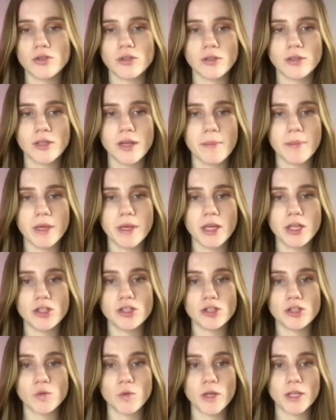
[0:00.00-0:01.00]
So let me
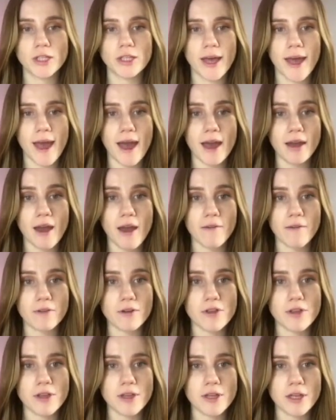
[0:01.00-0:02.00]
just quickly add
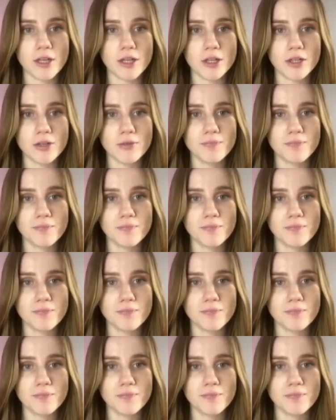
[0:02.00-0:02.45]
everything here.